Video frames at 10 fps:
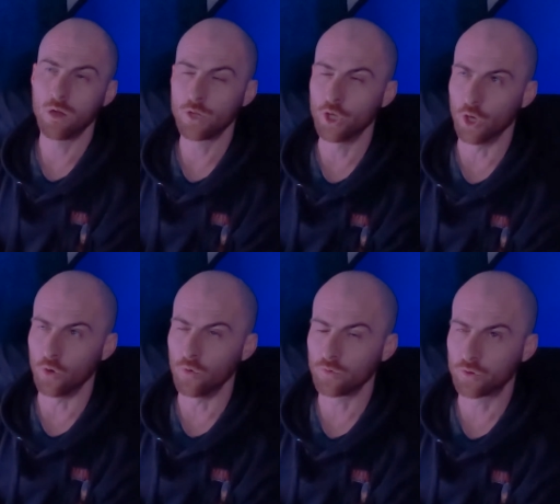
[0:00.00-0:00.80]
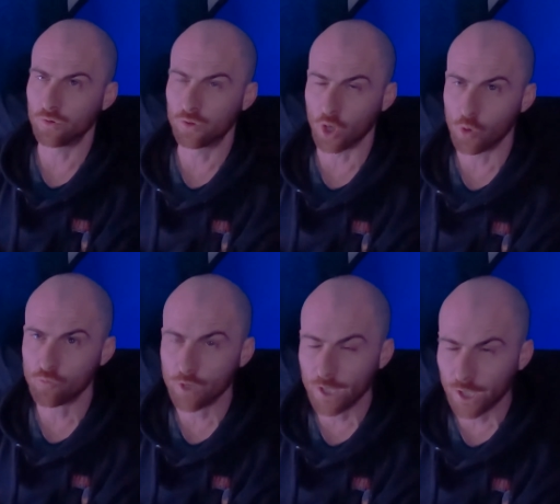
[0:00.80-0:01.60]
you know,
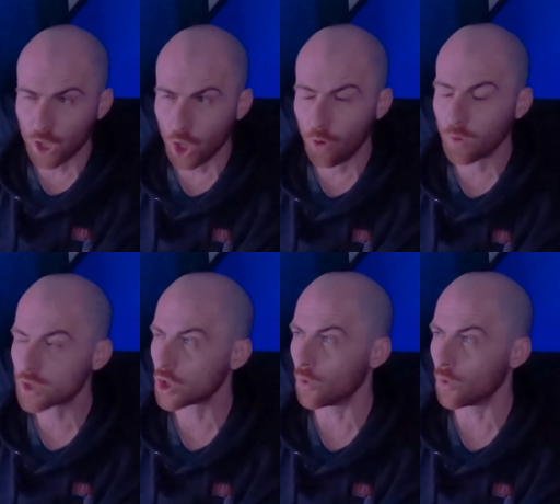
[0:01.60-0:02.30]
don't really know what's